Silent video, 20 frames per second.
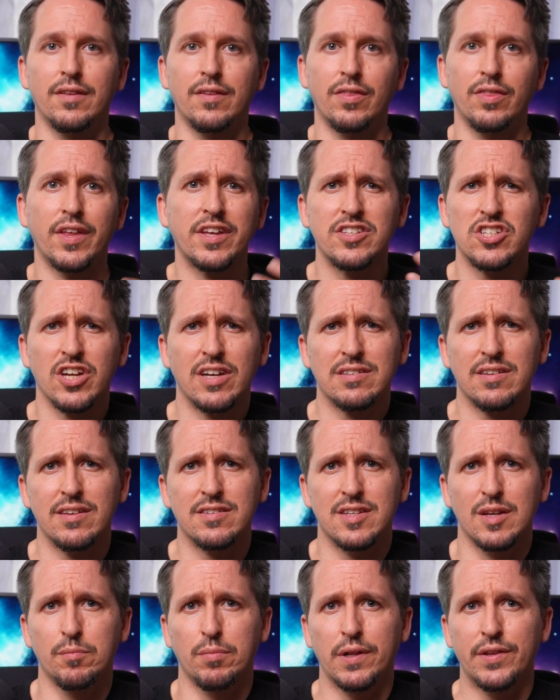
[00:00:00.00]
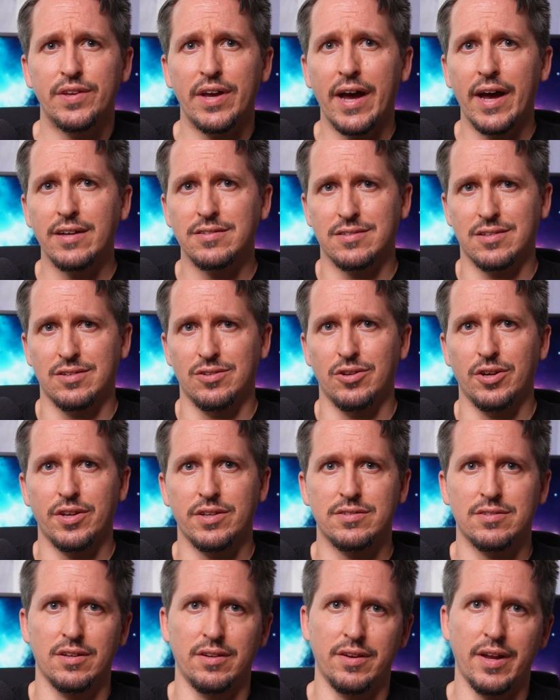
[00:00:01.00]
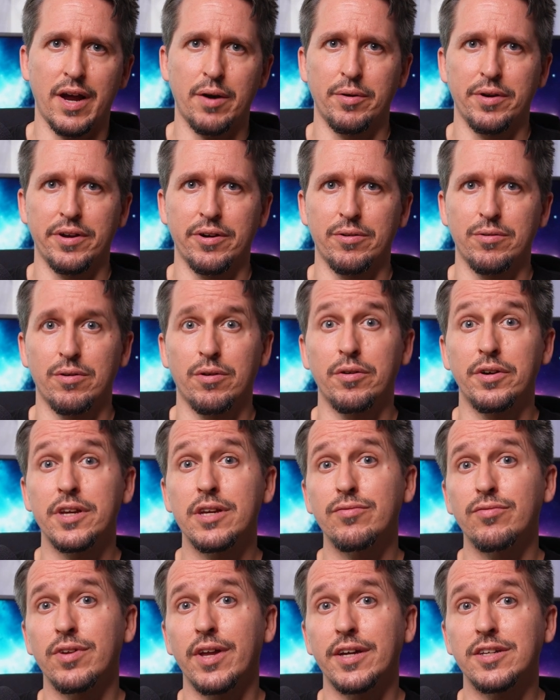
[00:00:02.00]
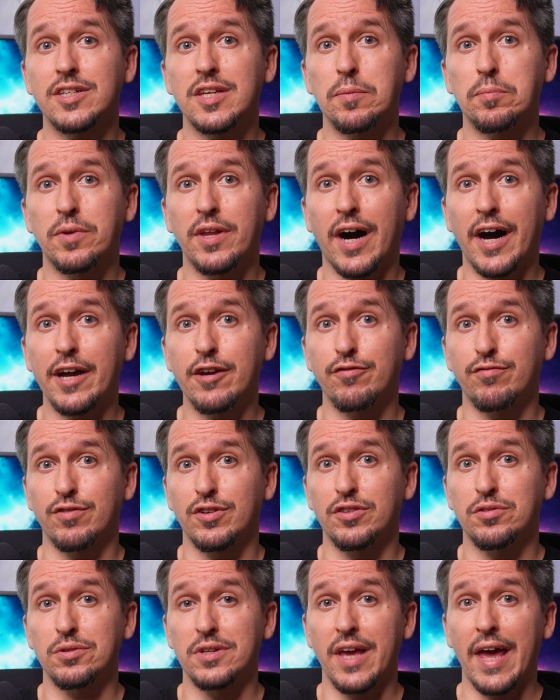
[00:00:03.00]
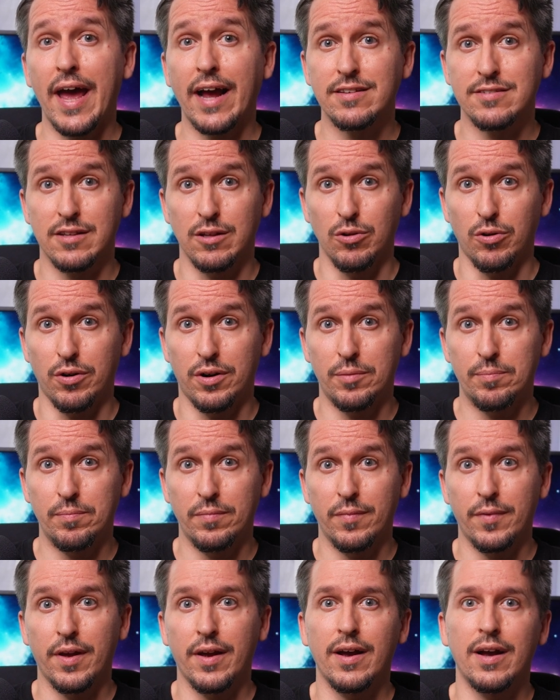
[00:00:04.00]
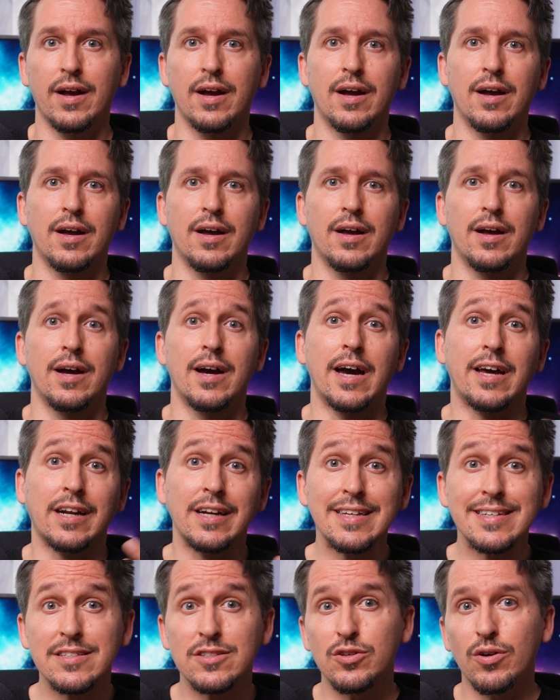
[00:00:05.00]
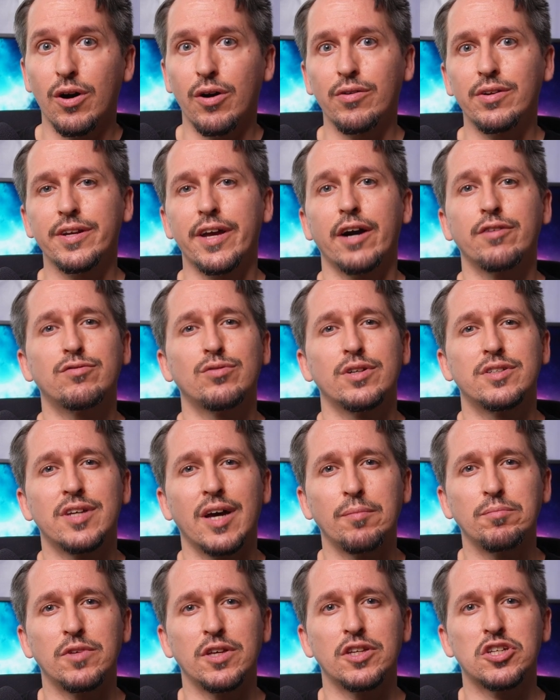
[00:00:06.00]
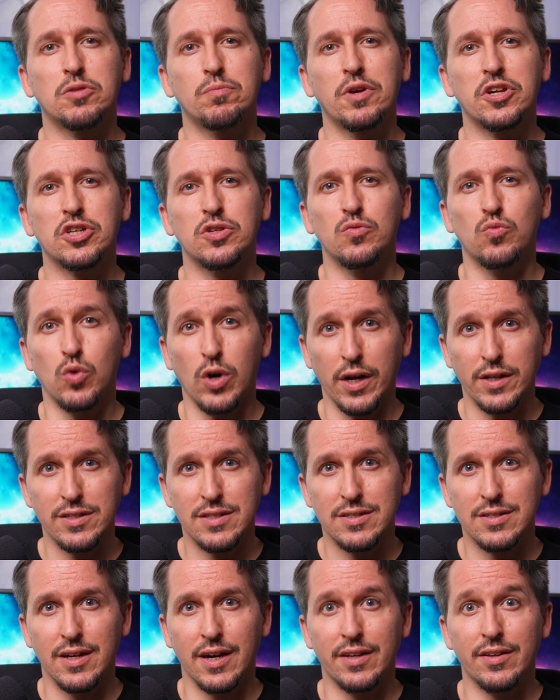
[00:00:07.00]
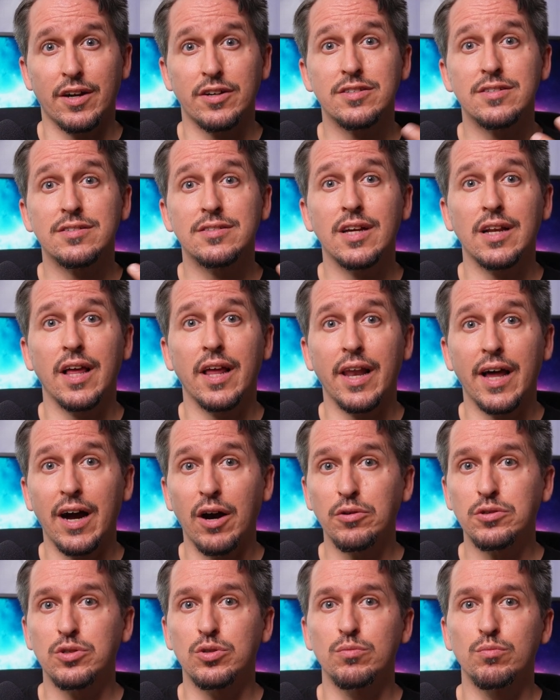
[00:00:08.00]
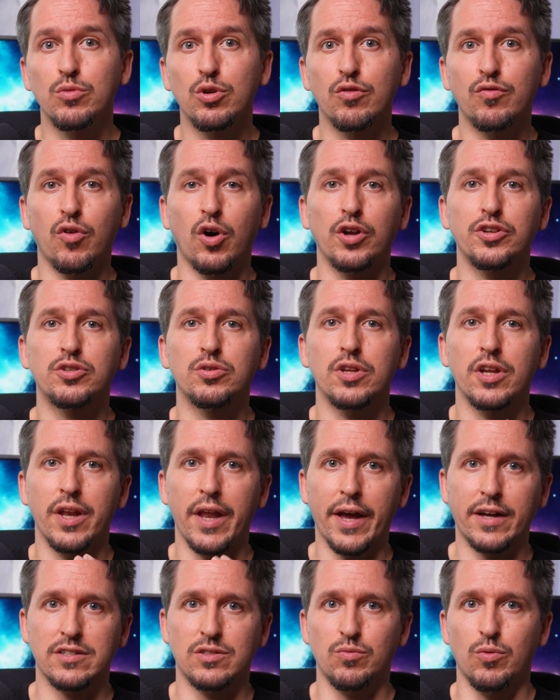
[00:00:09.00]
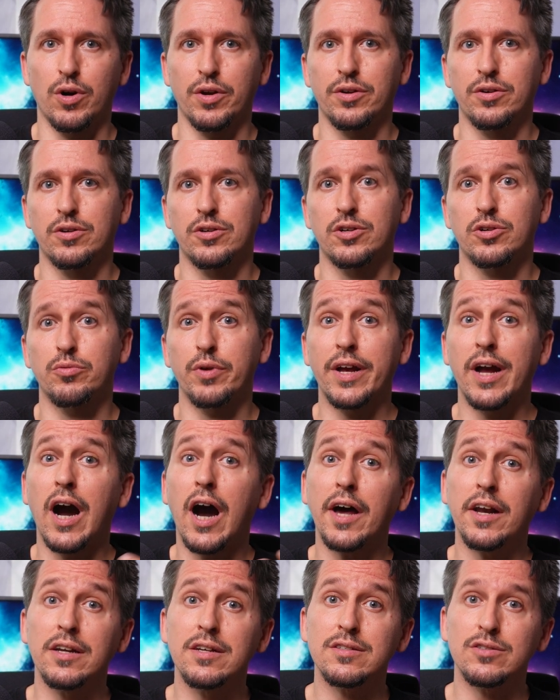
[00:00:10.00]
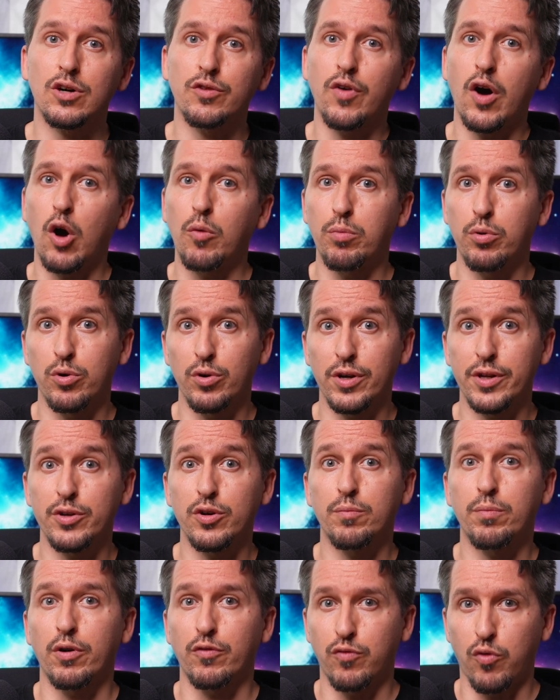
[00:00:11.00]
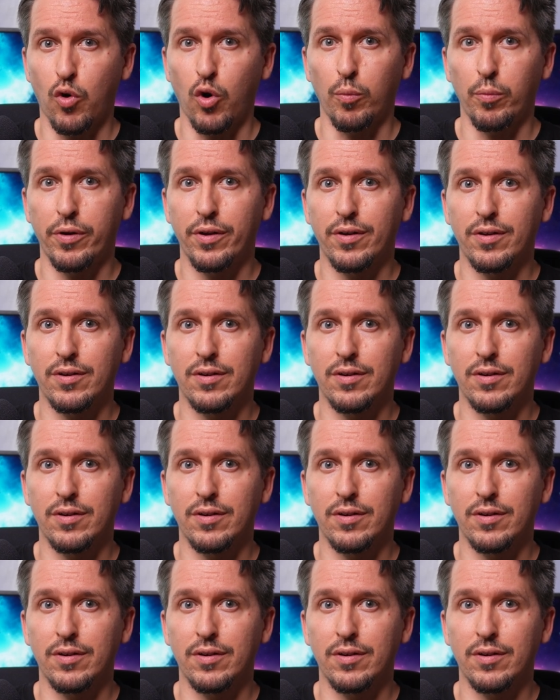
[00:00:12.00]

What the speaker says: That's just a simple task, not a scenario or even a deep dive into the X lore. At least you only have to attempt each mission once and are still allowed to move on to the next one, regardless of how poorly you performed.